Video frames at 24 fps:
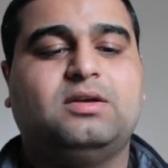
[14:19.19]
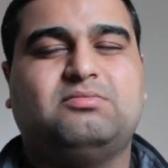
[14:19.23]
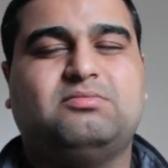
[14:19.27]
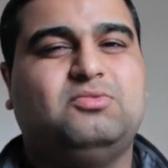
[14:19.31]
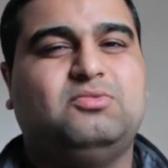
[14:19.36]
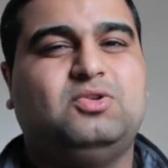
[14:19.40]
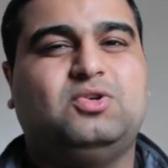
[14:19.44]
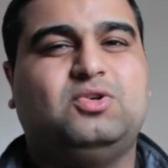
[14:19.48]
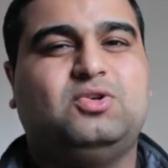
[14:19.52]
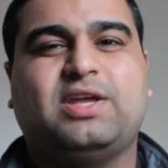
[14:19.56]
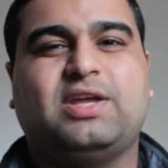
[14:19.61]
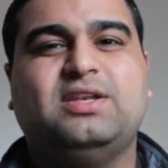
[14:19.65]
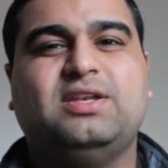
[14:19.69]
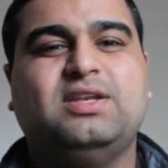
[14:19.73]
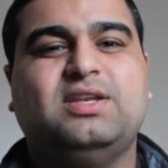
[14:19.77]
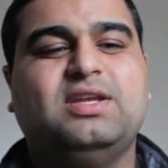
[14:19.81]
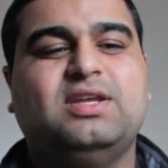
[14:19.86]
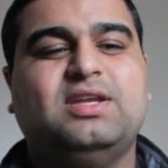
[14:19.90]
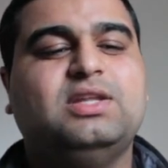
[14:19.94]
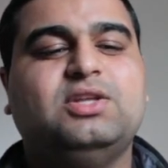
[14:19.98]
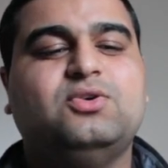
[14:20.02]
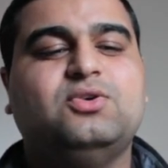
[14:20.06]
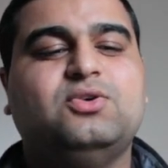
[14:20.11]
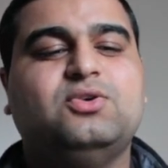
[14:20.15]
You can
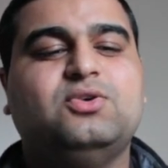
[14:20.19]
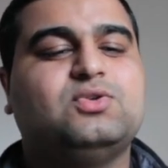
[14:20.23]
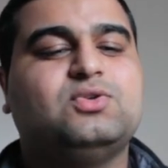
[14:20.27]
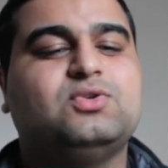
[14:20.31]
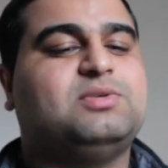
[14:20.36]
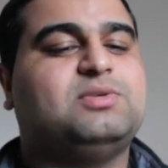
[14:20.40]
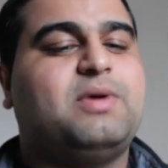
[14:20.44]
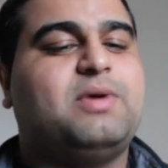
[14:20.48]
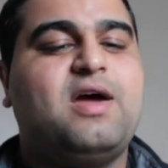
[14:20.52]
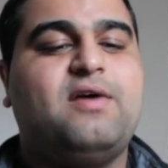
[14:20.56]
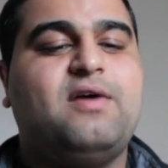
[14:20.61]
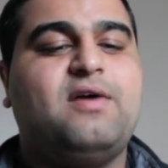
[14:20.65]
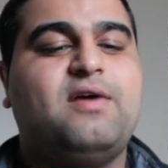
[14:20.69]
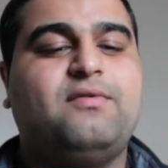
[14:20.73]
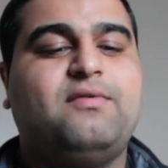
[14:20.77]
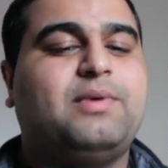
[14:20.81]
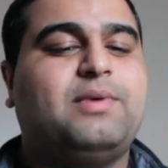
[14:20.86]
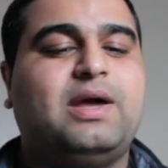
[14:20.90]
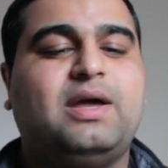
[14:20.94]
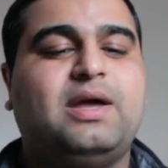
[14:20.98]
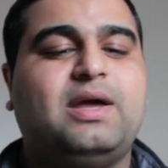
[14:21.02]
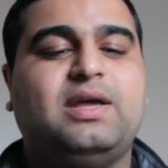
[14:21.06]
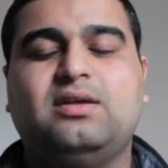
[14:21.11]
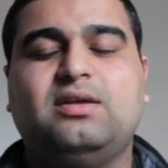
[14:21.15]
nearly use him
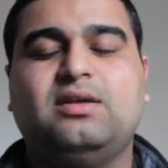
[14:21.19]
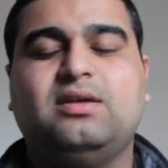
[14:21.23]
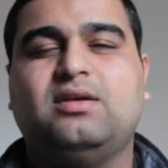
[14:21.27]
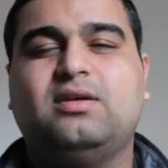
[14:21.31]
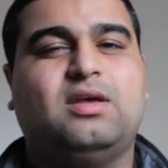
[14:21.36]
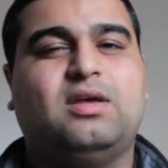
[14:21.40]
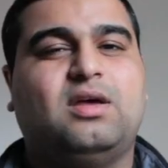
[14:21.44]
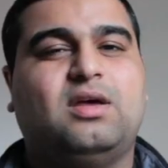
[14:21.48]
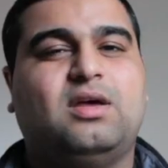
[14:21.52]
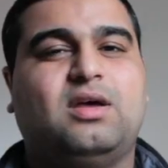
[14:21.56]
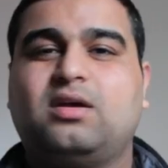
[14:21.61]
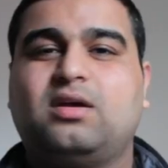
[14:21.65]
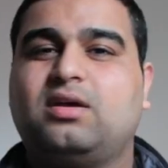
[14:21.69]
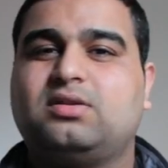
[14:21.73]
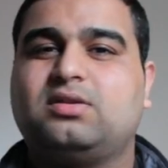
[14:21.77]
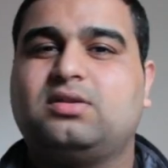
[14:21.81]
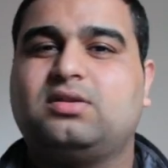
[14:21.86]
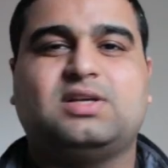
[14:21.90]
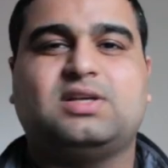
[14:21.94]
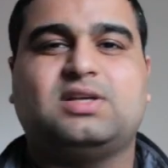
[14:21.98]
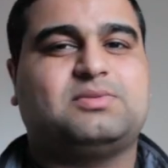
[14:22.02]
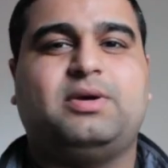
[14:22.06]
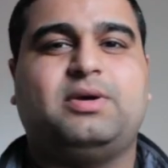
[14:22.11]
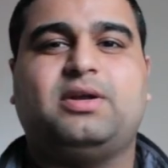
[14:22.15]
everywhere. It
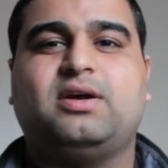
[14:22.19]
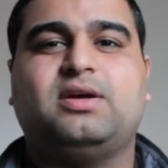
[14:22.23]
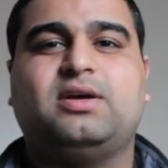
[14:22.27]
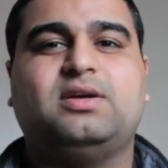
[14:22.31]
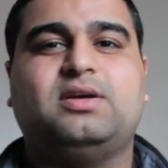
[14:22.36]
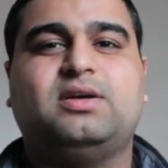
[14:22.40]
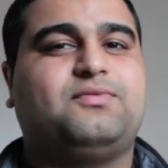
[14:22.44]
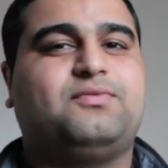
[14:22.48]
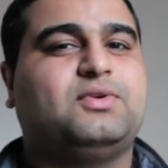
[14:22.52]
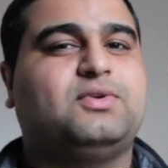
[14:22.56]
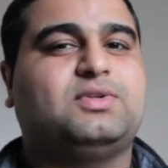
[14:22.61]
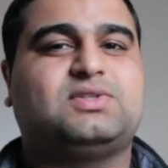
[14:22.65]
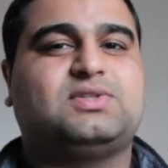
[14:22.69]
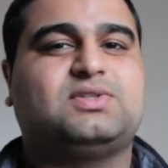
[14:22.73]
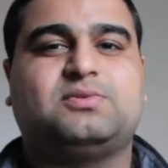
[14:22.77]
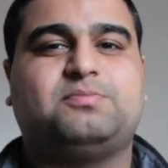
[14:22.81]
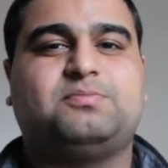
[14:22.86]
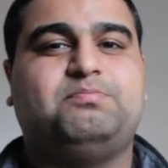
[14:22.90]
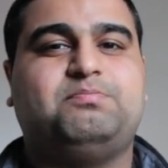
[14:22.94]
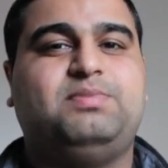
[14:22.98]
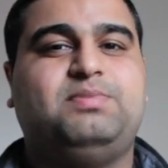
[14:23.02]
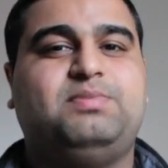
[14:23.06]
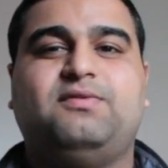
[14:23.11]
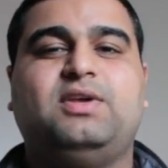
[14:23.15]
doesn't matter if it's
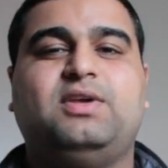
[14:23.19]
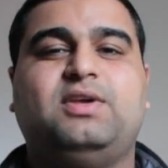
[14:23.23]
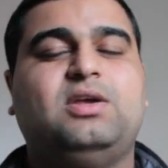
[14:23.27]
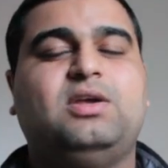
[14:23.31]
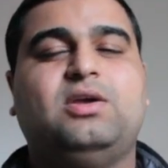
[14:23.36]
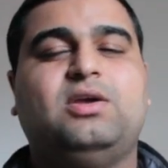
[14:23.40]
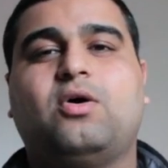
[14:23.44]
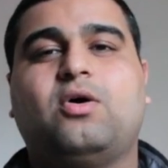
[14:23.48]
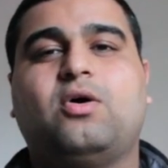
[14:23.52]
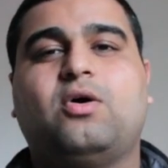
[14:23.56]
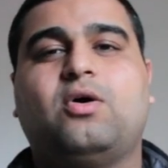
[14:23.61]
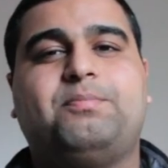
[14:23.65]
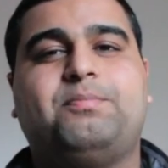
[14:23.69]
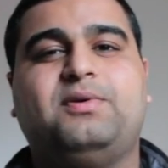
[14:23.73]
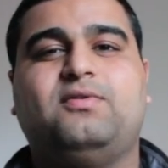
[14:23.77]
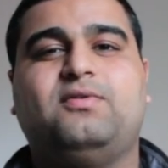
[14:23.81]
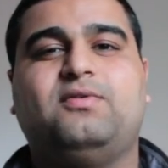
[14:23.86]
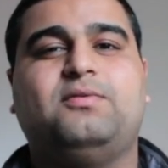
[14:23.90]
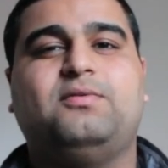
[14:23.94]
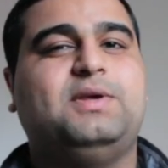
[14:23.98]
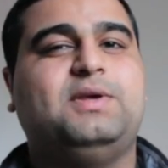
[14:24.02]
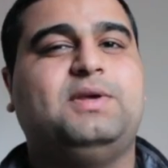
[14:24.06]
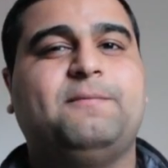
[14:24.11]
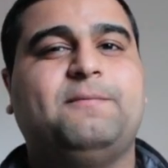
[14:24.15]
PvE or
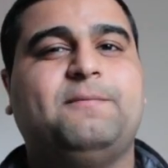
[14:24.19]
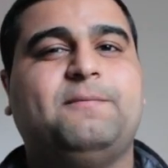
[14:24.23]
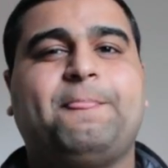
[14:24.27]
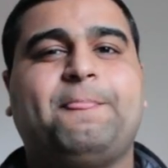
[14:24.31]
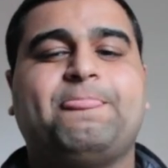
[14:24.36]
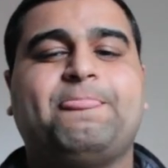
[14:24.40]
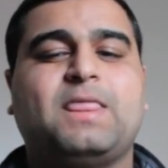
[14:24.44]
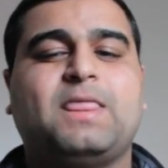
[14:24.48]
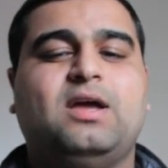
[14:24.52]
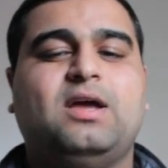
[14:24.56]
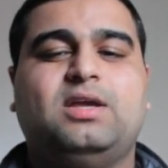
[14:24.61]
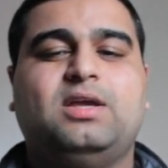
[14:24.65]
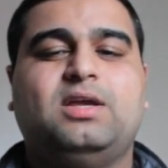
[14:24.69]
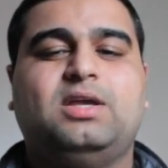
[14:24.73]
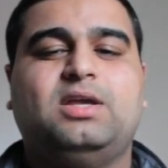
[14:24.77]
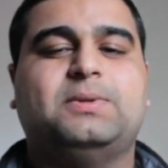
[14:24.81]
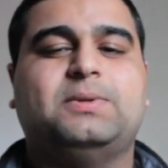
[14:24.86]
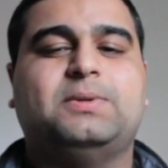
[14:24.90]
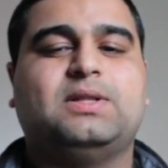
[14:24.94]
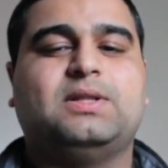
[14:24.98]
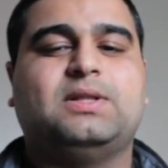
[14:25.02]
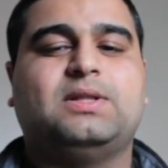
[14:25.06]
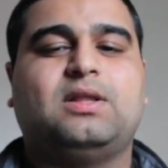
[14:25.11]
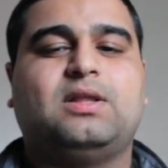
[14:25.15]
PvP. He
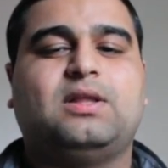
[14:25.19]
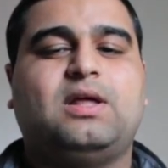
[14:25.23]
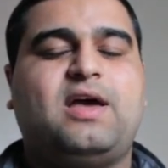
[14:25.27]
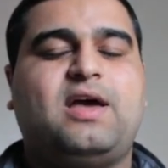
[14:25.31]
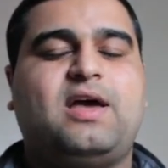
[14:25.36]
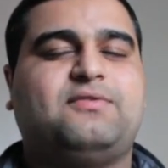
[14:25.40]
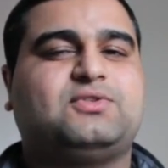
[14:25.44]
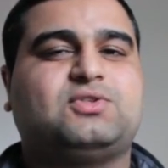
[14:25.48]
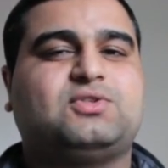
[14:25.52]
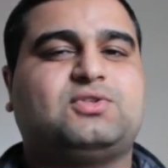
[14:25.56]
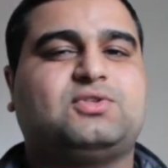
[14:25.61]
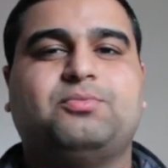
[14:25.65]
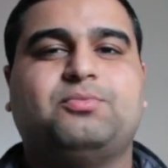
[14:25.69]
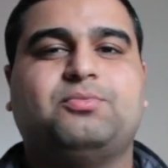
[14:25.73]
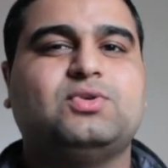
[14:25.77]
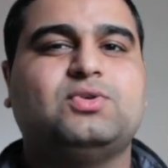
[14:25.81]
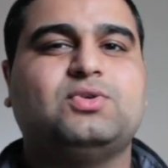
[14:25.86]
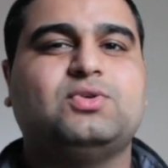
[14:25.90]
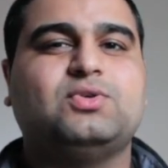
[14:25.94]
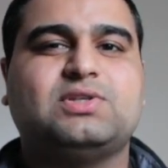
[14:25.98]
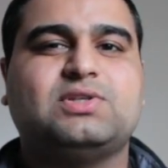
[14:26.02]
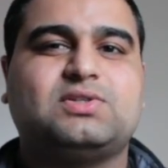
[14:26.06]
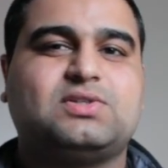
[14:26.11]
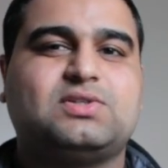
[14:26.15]
will have some
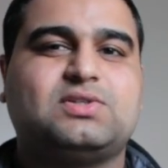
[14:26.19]
uses.